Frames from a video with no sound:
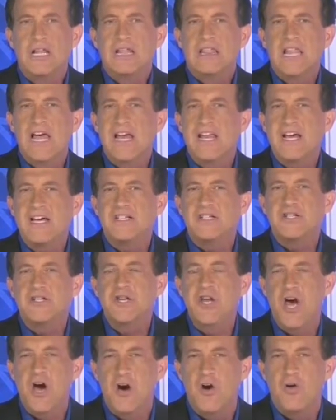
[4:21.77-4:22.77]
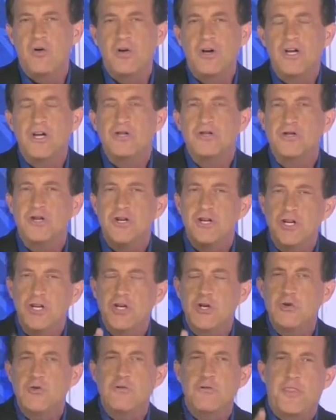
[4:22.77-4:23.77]
Let us know, do
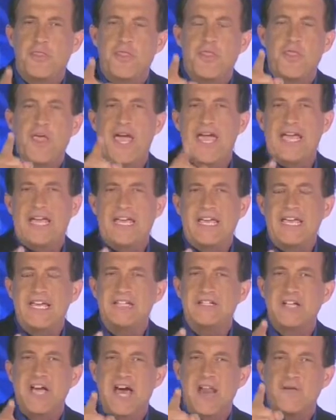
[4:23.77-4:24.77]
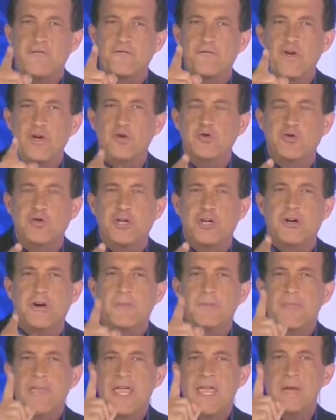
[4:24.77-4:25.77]
you think he's got a future
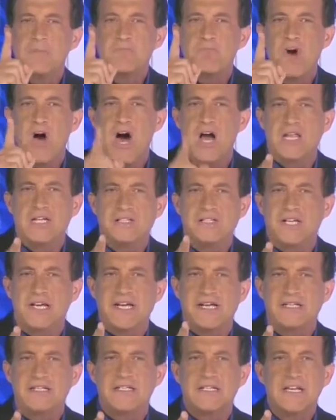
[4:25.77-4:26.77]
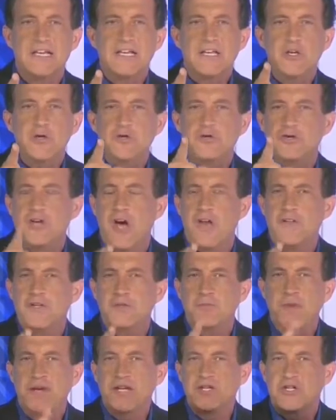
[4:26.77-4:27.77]
in politics? You saw the
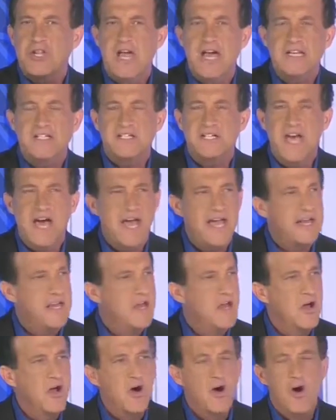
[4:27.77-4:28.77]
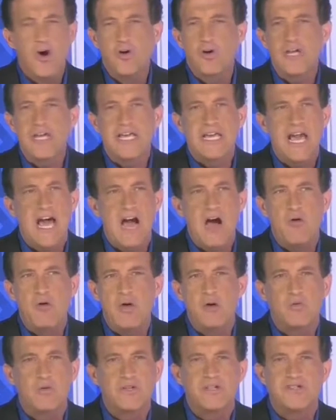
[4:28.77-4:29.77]
speech last night. Holy cow,
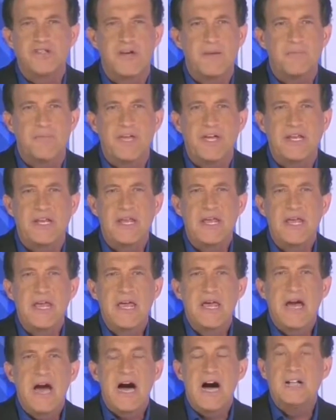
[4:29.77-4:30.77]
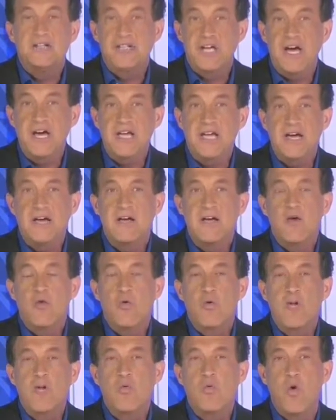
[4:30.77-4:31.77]
it was something. I'll tell you,
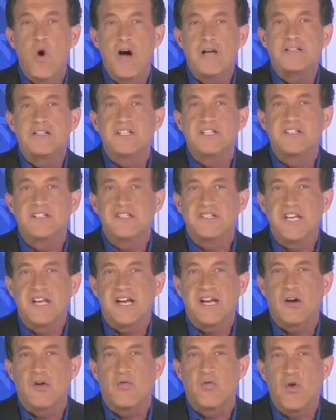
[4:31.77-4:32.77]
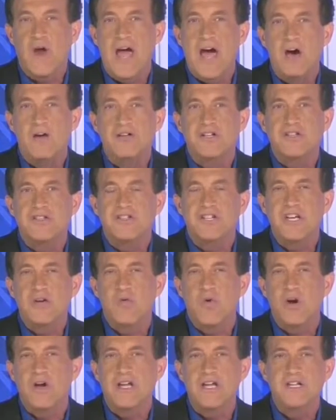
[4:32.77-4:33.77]
we want to stick around to see
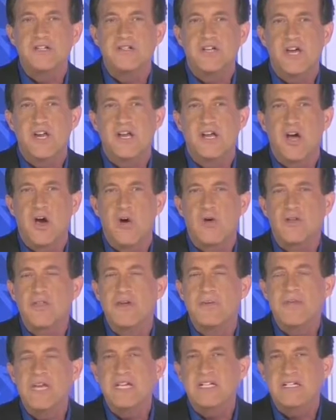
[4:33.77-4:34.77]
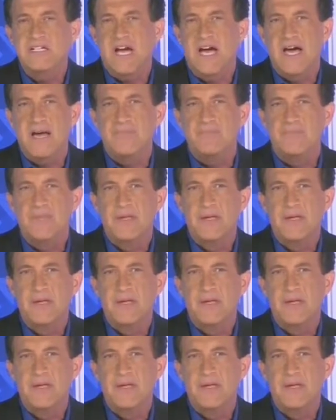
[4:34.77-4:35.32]
where he's going to go. In the meantime,